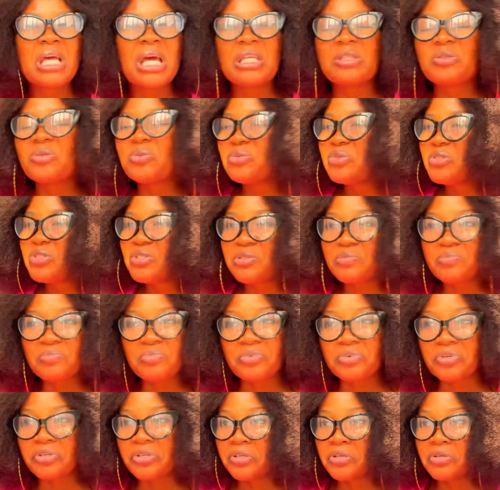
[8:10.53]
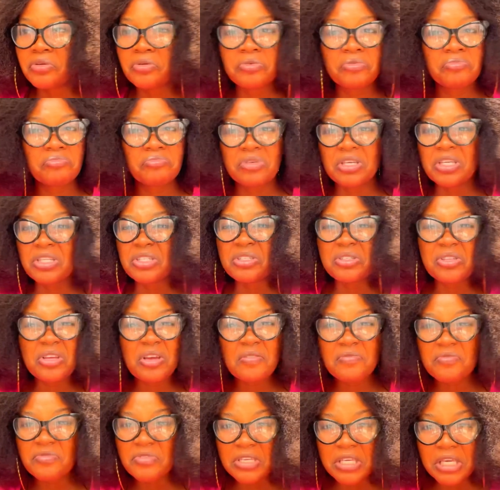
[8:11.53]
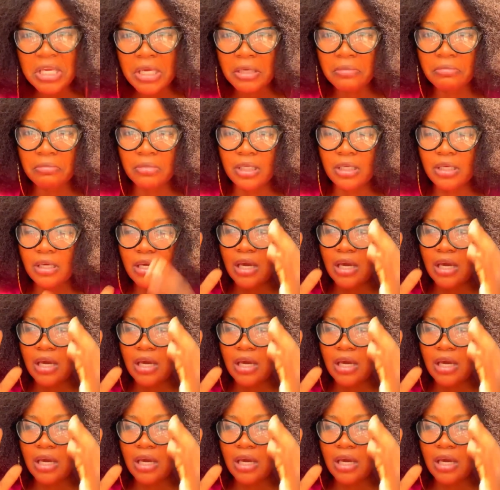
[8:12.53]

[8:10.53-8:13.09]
I told this boy, he did not even hear me.